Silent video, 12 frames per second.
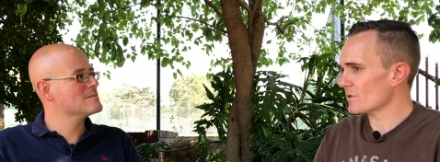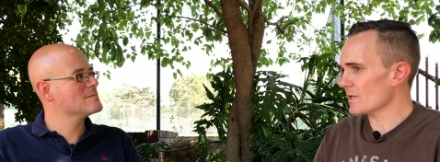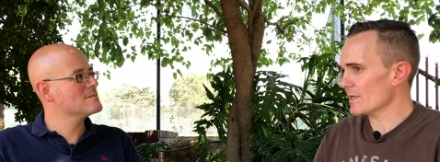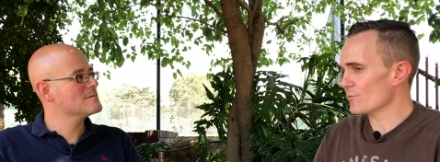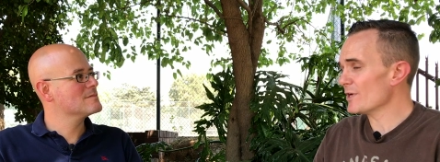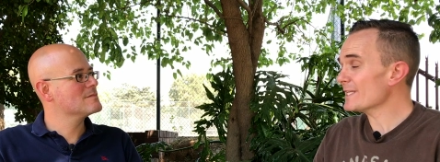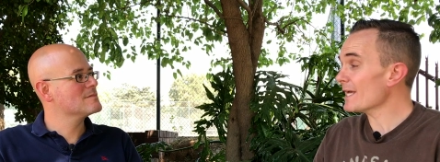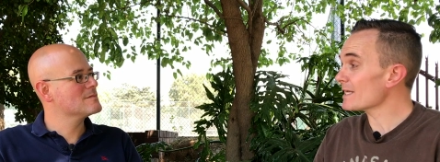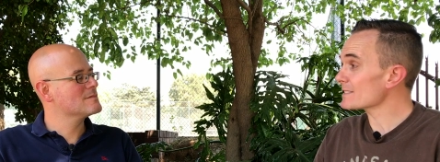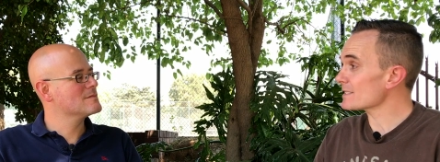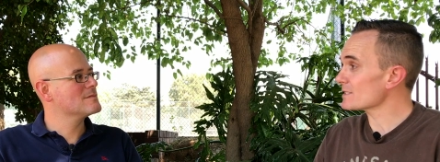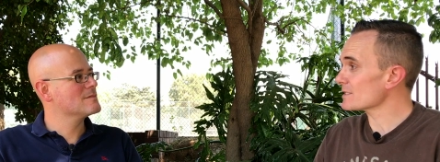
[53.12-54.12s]
Speaker 1: or in
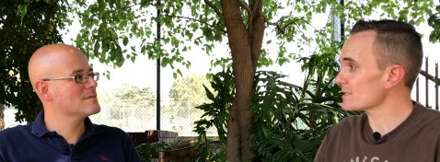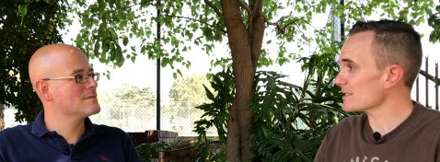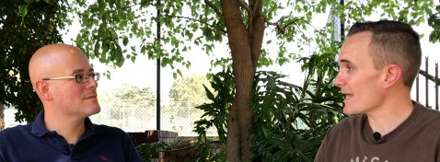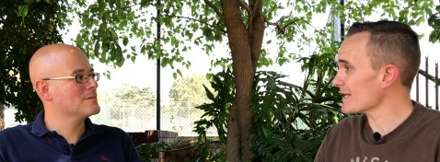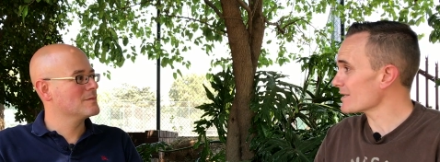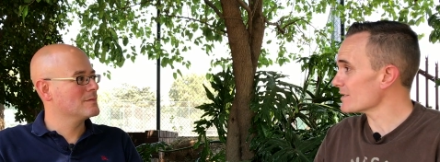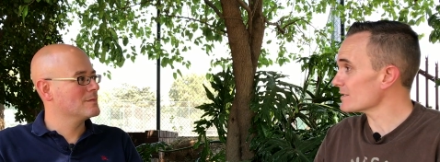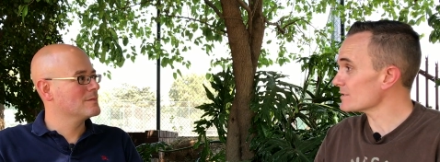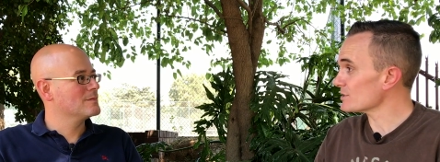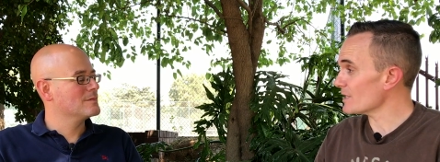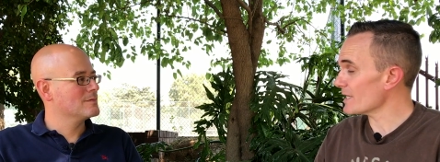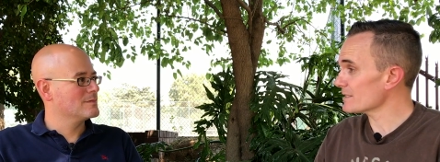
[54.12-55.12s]
retailers such as
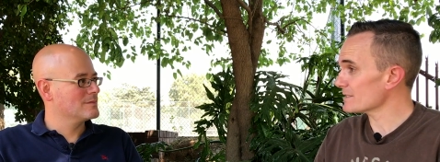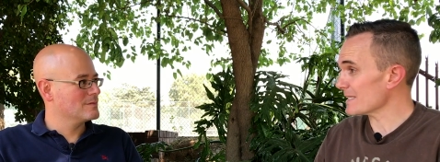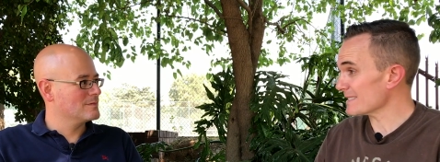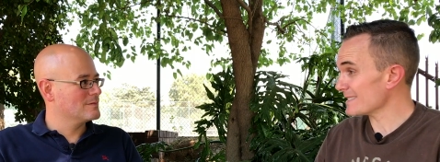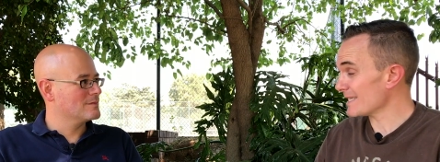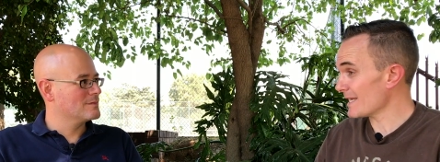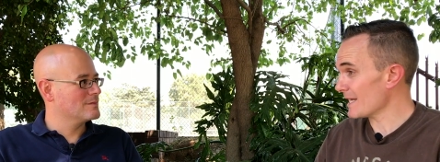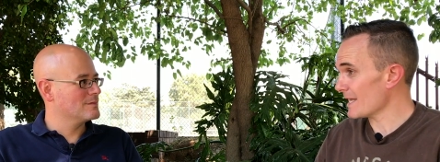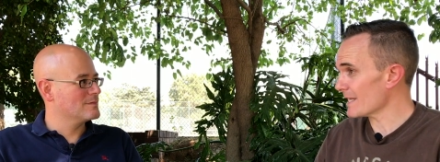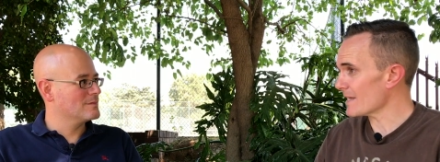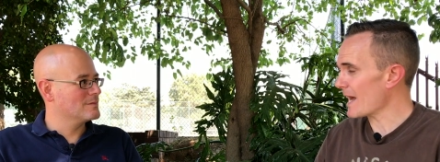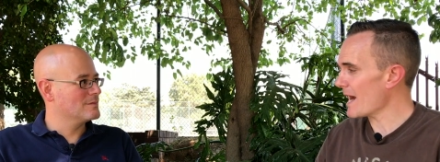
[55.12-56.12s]
Edgar's, Jets and
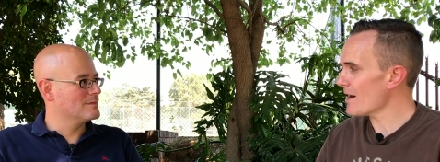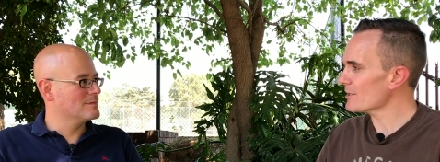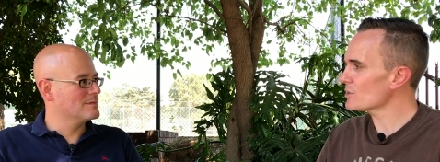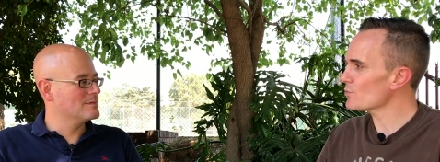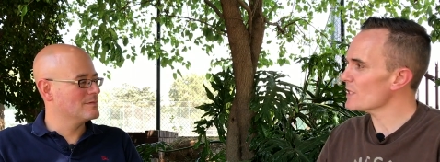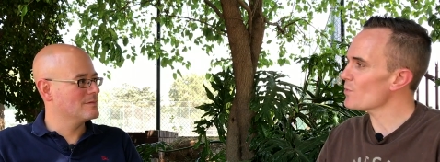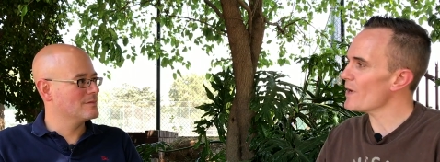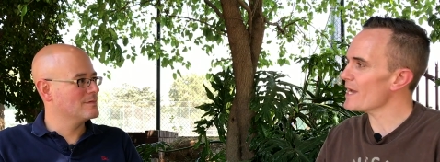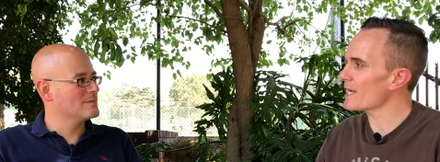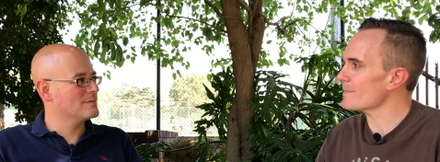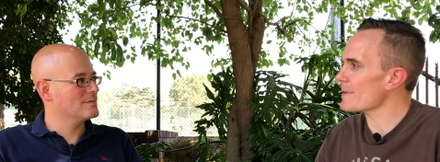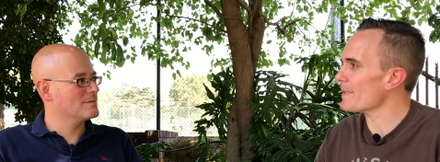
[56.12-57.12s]
C&A. How did
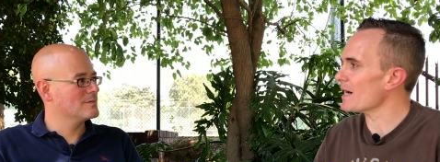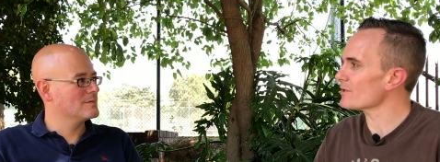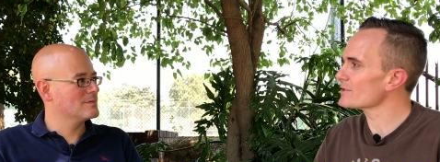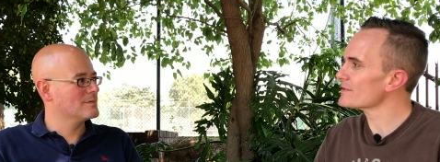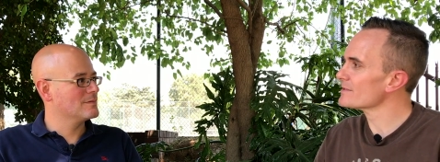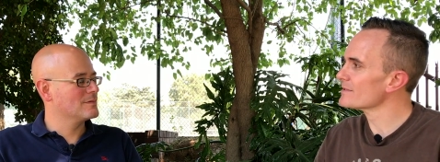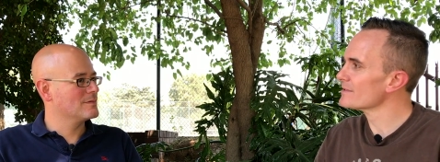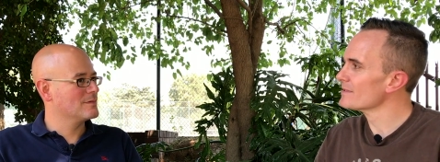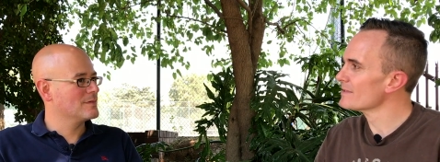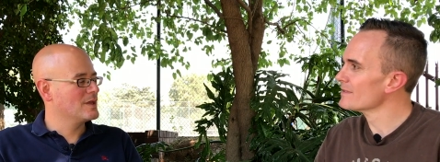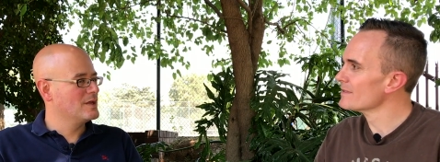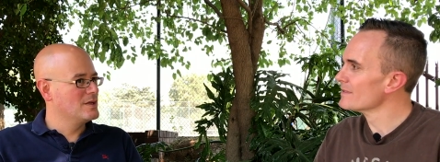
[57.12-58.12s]
ReWare come about?
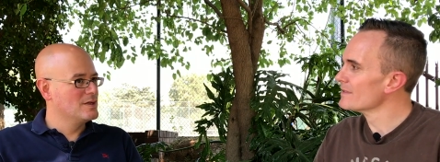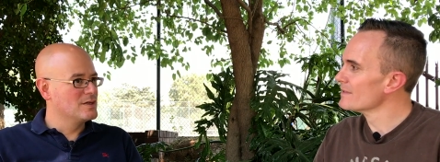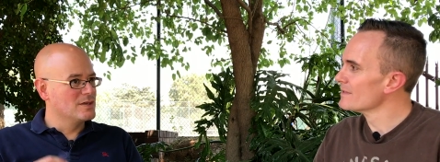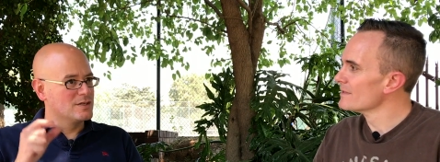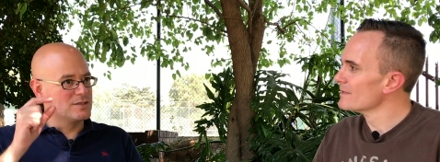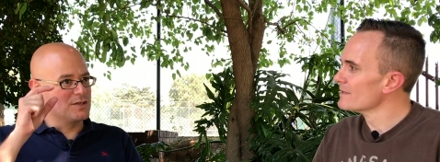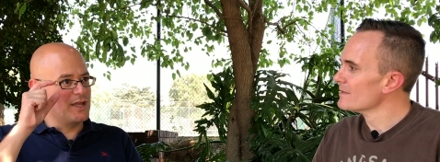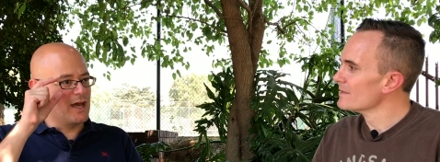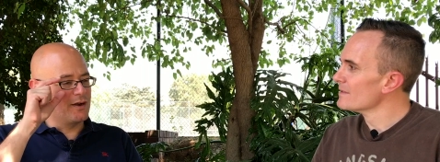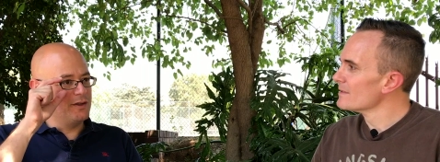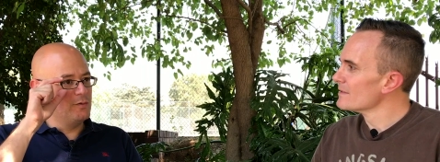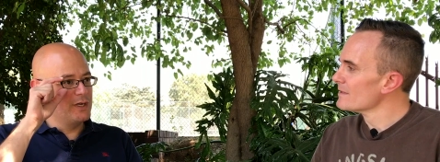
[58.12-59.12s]
Speaker 2: So
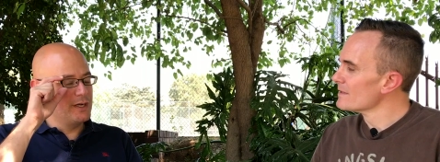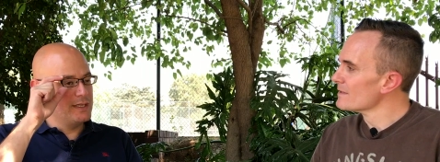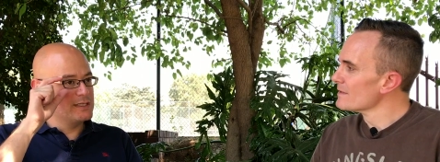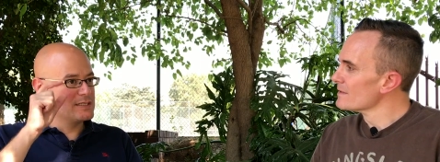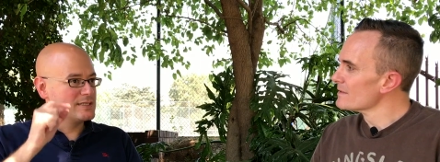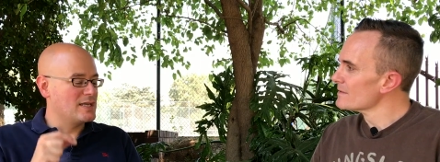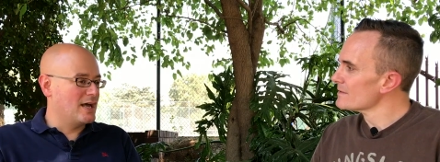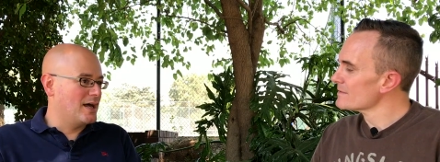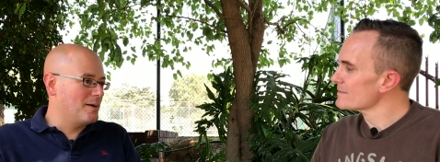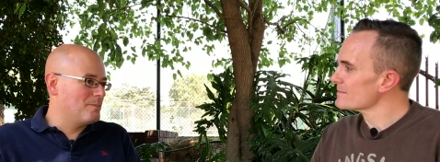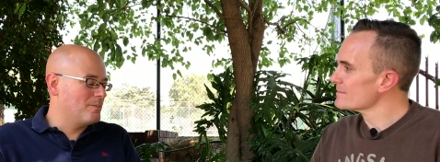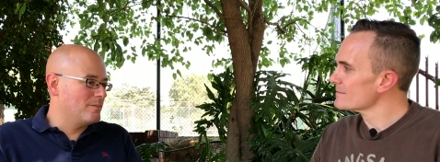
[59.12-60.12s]
yeah, ReWare is
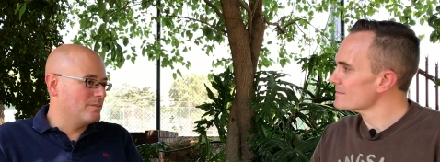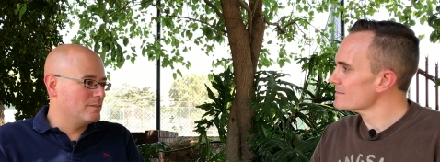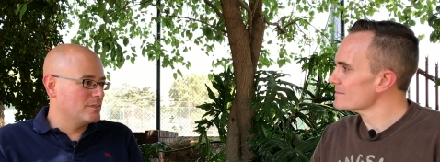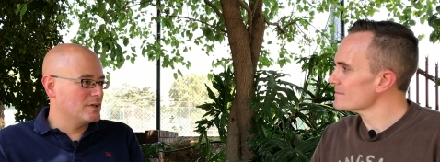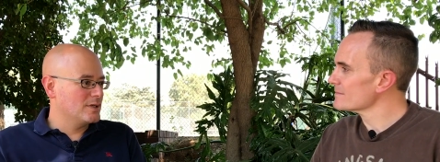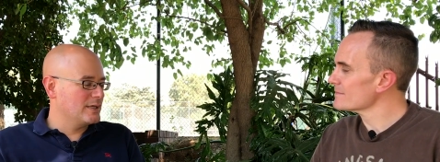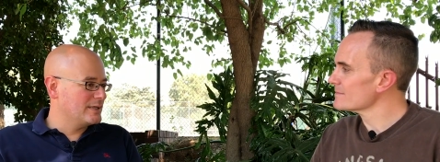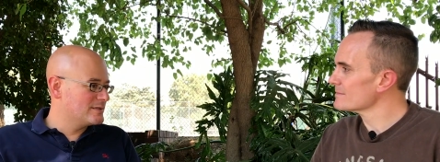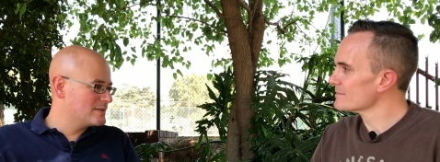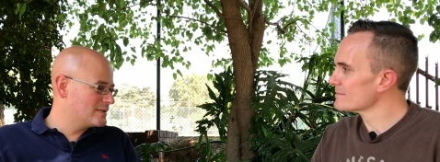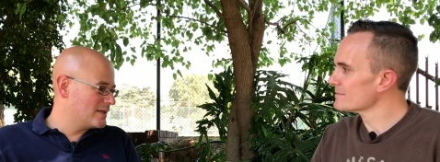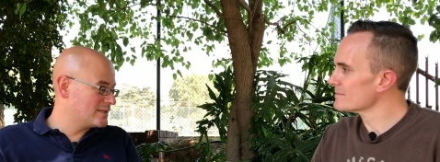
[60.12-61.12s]

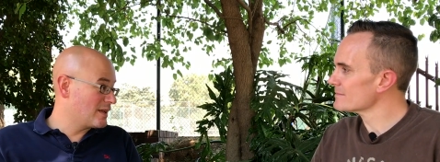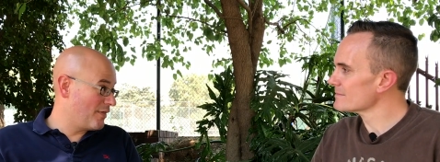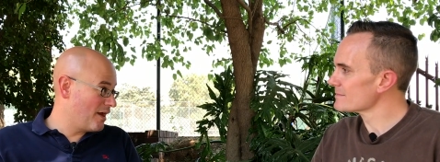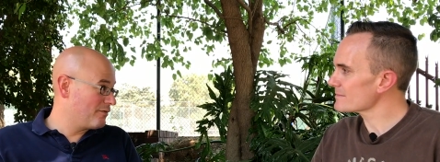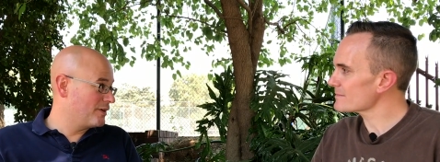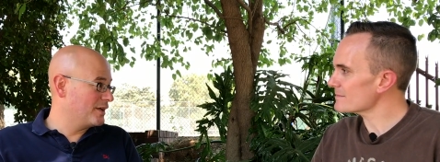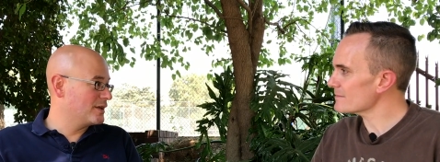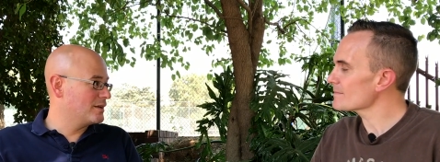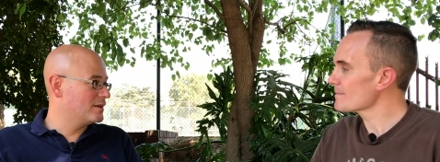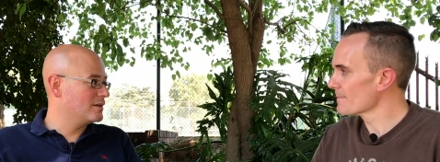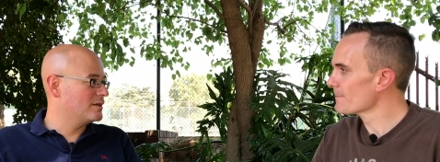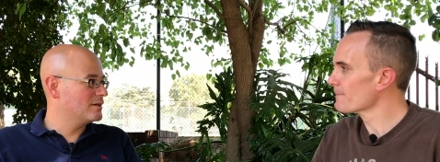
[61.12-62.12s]
it's a South
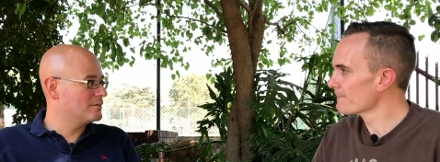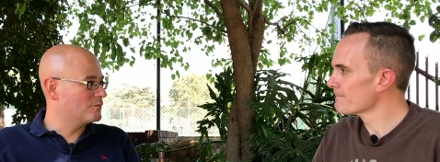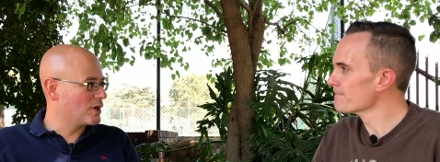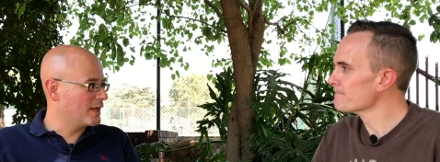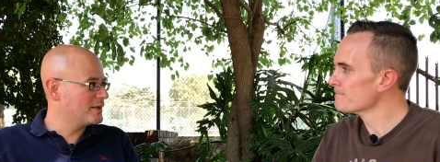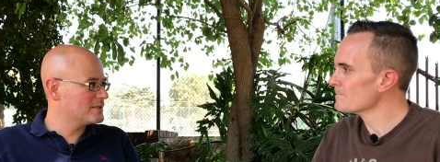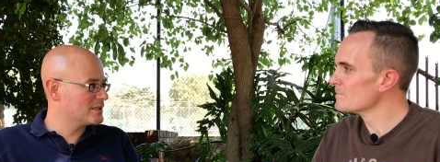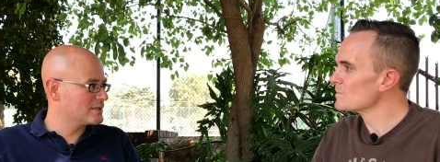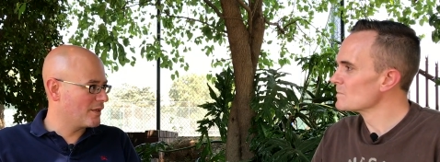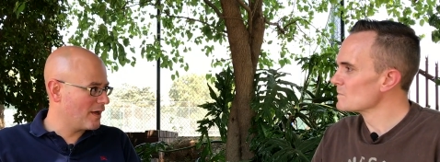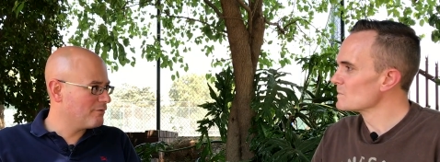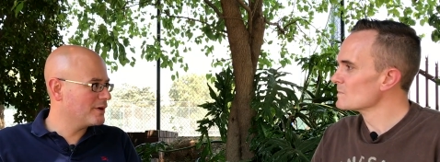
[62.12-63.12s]
African brand. It's a
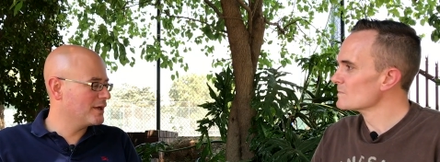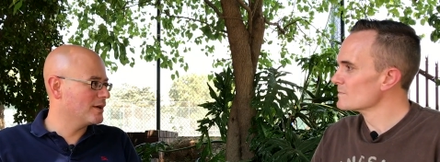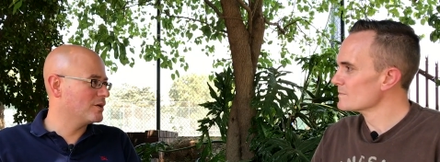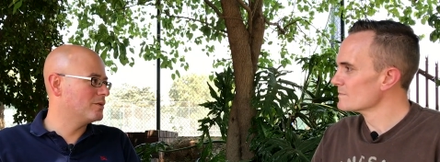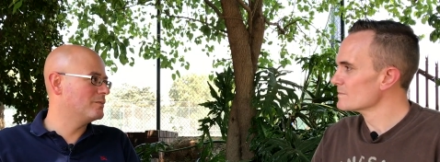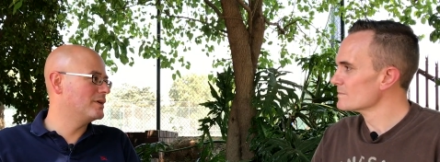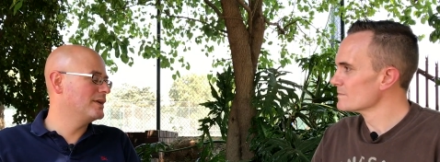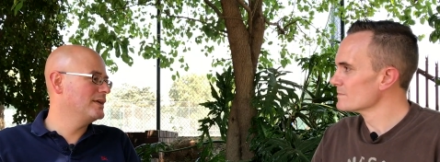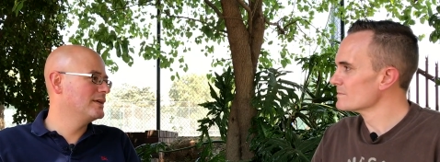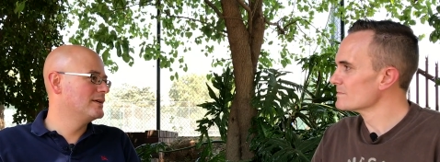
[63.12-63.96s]
South African company.